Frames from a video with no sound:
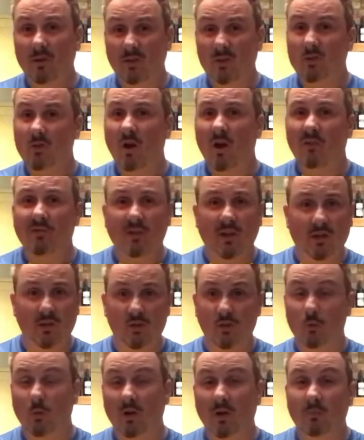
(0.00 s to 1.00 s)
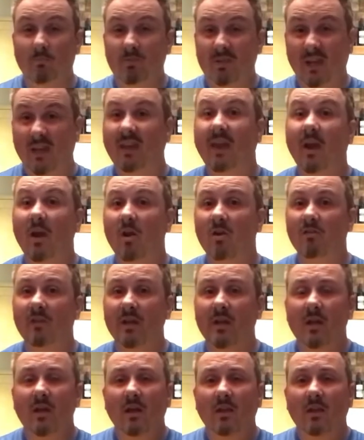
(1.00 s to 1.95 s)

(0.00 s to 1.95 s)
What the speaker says: soft and just want to take care of it,